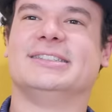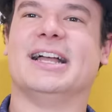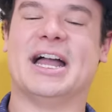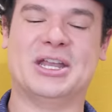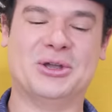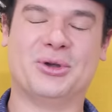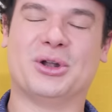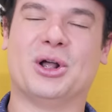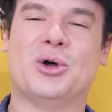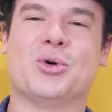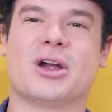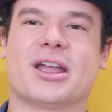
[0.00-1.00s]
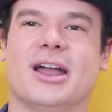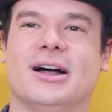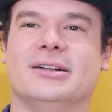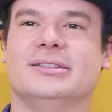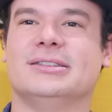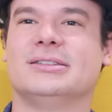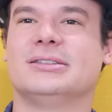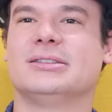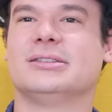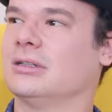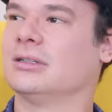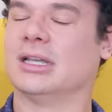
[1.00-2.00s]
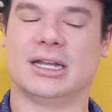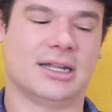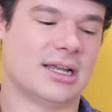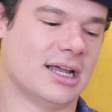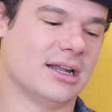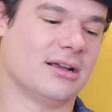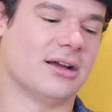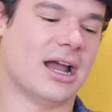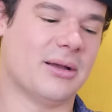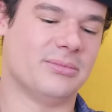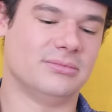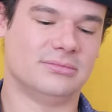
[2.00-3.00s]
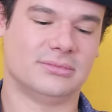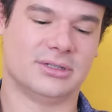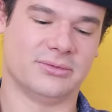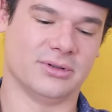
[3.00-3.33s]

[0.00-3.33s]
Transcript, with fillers: I knew it'd all work out. Just had to kind of grab the